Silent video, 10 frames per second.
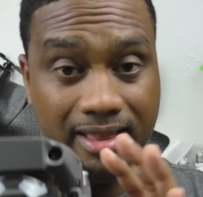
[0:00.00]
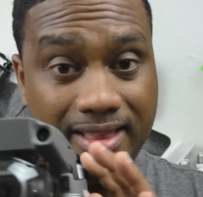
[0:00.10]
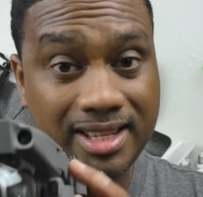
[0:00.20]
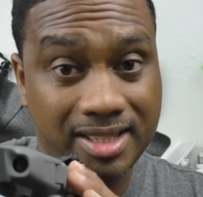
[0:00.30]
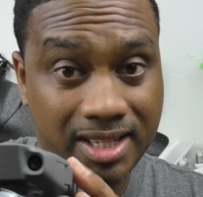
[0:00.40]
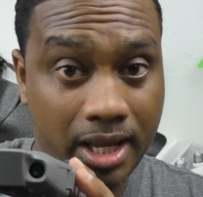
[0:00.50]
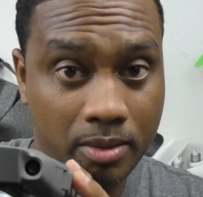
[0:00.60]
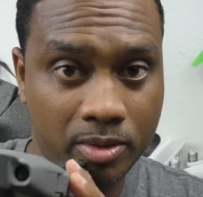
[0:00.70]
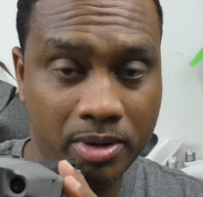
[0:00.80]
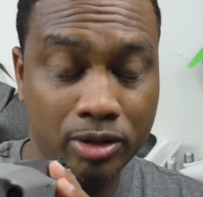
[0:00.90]
This
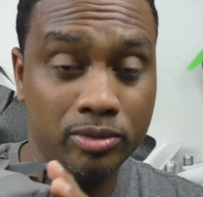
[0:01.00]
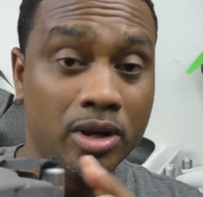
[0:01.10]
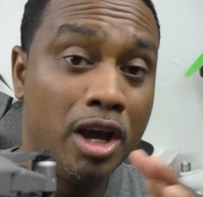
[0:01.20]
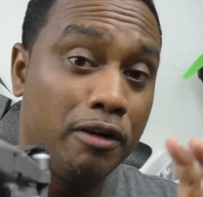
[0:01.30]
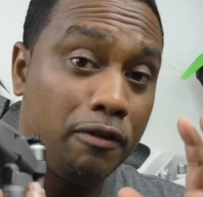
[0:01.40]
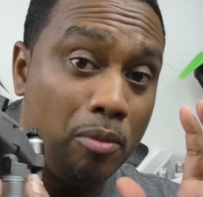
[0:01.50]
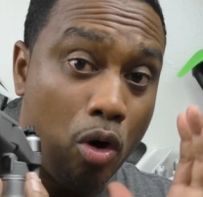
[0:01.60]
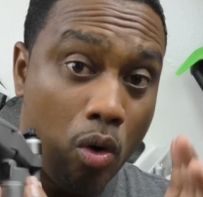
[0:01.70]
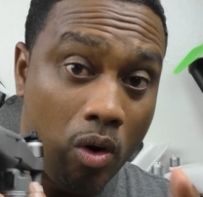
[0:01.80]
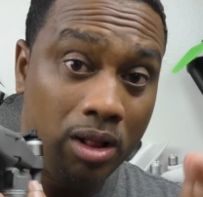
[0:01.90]
came about from
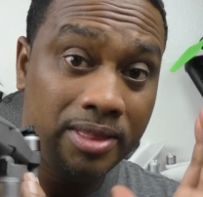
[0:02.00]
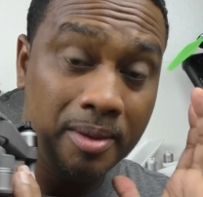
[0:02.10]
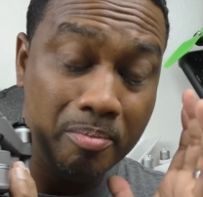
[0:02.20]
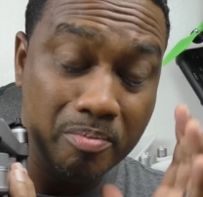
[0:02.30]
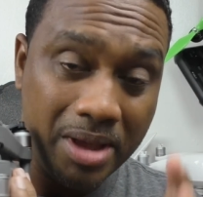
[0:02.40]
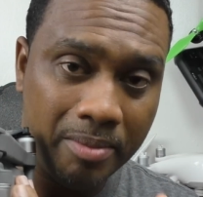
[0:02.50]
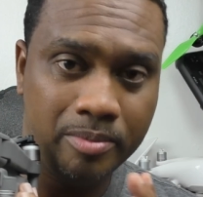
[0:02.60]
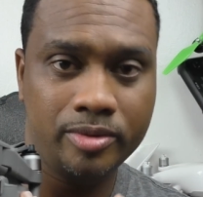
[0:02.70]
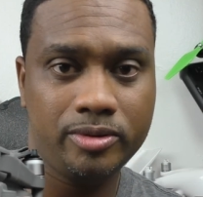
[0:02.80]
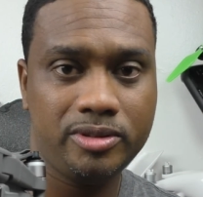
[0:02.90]
all the
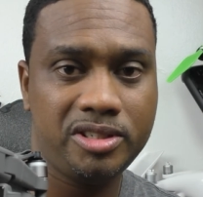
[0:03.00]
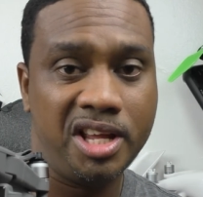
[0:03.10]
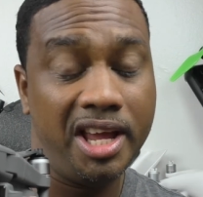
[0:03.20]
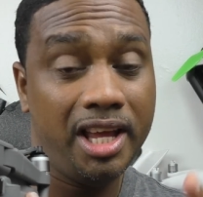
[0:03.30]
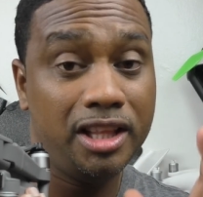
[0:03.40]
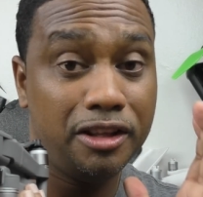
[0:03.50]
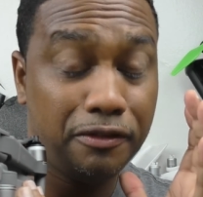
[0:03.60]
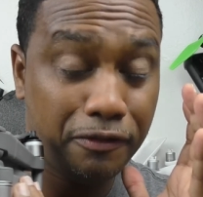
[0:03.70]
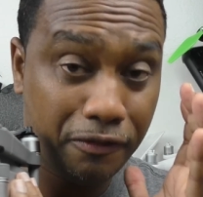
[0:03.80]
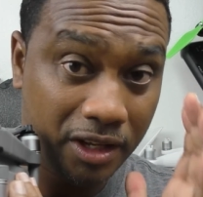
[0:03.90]
members in the
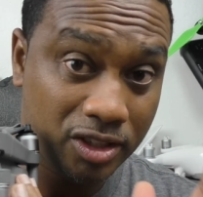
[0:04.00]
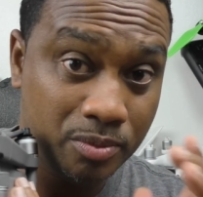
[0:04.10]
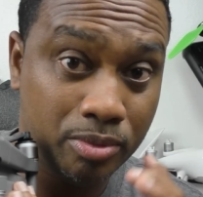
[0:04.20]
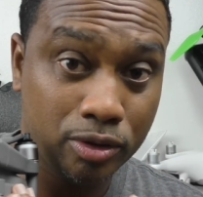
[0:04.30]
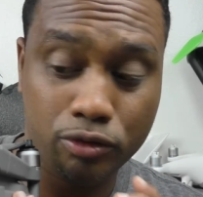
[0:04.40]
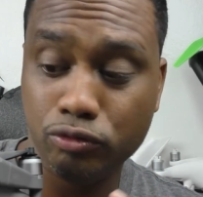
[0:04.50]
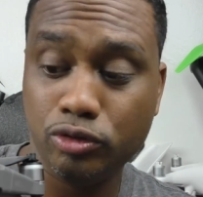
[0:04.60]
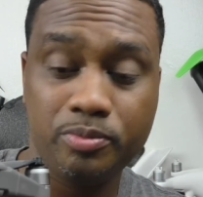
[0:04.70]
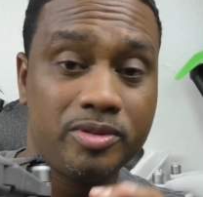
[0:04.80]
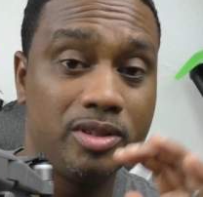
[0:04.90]
Facebook
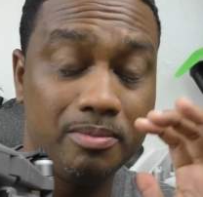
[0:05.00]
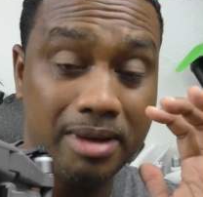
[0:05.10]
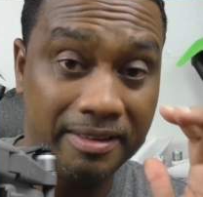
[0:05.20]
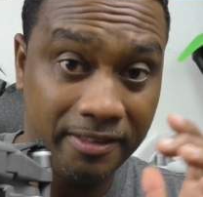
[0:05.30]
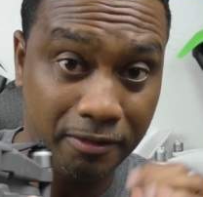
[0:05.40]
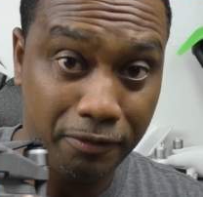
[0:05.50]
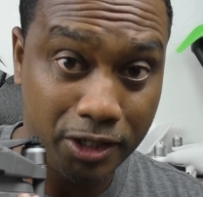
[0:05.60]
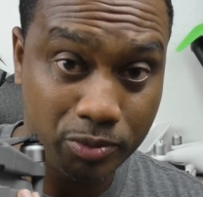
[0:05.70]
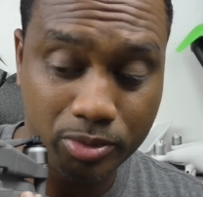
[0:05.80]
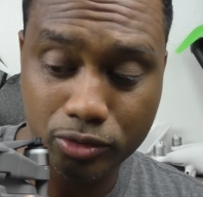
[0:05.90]
groups, the Mavic
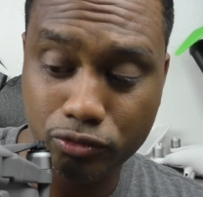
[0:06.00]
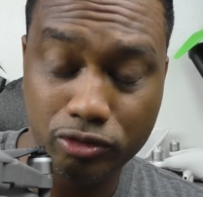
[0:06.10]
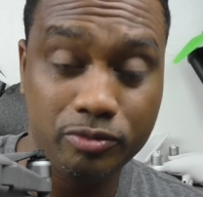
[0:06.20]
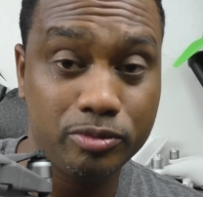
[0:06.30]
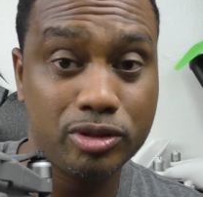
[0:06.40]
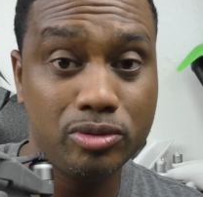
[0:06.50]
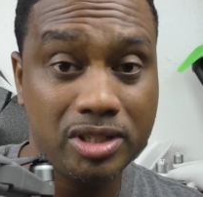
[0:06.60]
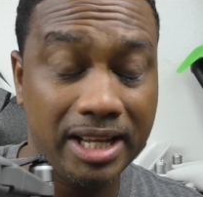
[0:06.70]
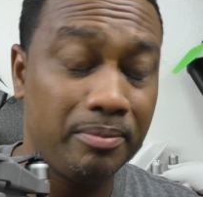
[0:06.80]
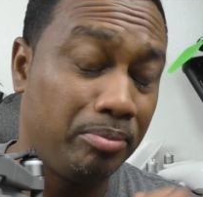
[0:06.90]
Facebook groups who
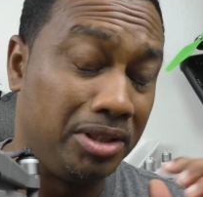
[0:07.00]
said,